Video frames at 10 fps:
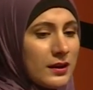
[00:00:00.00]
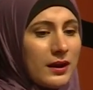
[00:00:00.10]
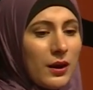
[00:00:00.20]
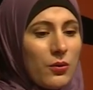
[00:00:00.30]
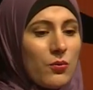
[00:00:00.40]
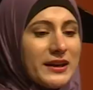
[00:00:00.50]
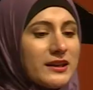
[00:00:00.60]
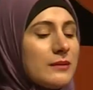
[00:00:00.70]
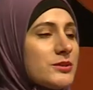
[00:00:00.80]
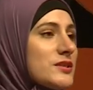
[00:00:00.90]
Now, when
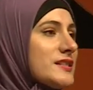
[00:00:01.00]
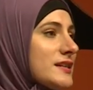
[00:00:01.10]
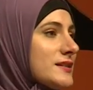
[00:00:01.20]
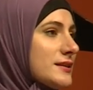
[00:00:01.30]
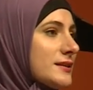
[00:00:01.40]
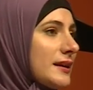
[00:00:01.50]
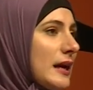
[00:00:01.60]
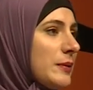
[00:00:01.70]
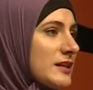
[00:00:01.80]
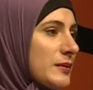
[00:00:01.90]
it comes to CSS, the
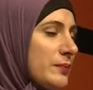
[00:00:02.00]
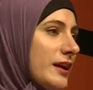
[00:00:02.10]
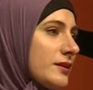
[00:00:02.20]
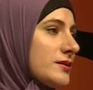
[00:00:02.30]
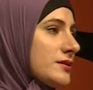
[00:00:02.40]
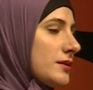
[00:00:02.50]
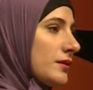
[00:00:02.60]
gap has been made